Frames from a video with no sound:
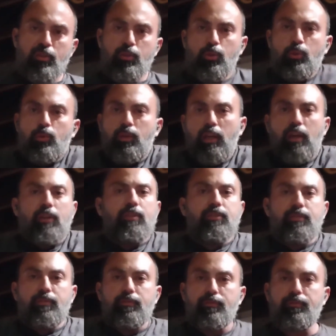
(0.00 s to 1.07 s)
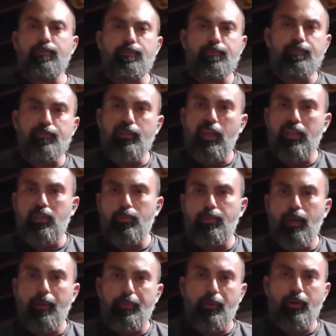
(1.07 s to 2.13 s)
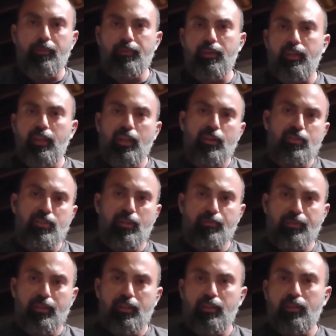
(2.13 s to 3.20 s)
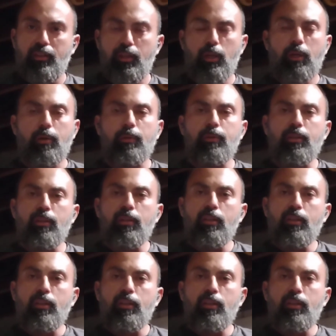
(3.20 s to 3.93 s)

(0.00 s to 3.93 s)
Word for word: two gallons of Dr Pepper every day or something, you know.